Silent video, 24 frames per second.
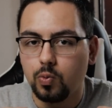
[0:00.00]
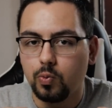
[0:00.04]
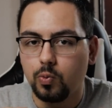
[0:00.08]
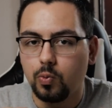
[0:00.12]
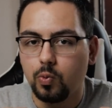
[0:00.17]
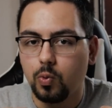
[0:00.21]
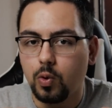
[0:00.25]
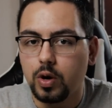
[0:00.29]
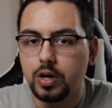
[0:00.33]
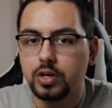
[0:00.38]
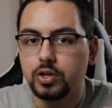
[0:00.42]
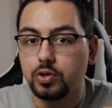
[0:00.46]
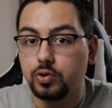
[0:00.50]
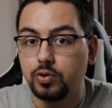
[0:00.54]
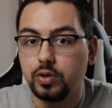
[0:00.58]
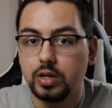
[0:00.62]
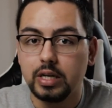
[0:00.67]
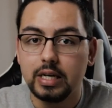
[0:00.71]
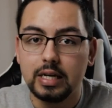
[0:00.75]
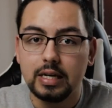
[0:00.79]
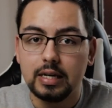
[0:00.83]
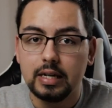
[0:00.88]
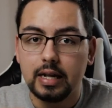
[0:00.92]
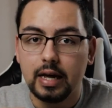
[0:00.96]
want or
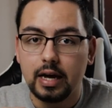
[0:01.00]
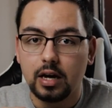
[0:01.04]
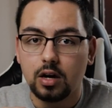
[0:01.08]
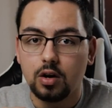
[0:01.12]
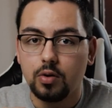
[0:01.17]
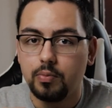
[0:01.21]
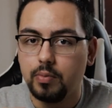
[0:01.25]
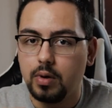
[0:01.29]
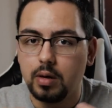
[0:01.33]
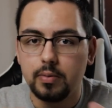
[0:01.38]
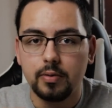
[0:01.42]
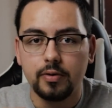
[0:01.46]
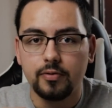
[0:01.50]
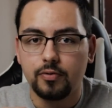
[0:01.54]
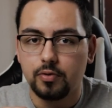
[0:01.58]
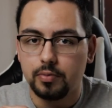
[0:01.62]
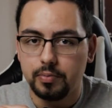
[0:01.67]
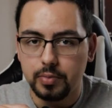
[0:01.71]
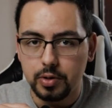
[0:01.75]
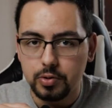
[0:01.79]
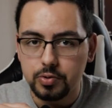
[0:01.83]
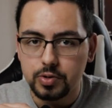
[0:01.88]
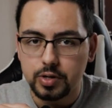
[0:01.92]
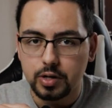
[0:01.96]
need echo, maybe for
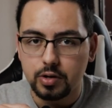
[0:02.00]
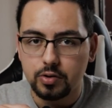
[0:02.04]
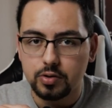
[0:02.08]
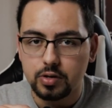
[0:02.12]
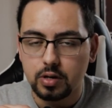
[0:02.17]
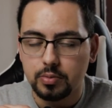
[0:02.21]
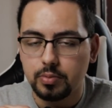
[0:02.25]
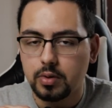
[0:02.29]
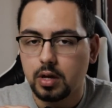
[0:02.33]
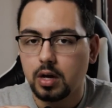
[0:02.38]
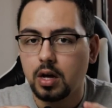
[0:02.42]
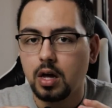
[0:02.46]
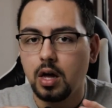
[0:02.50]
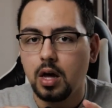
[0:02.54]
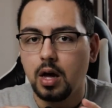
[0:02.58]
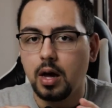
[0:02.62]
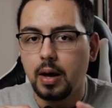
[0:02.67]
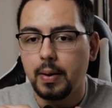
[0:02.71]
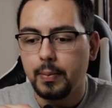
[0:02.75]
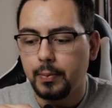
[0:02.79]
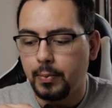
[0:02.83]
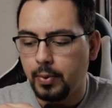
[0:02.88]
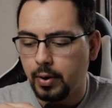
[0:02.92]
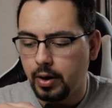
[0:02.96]
music or something,
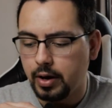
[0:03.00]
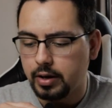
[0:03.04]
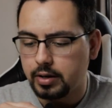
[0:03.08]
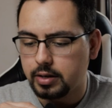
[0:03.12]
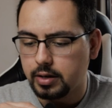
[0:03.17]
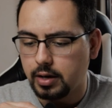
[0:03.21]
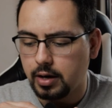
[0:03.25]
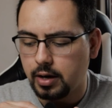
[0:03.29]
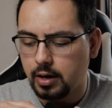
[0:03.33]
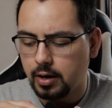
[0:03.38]
but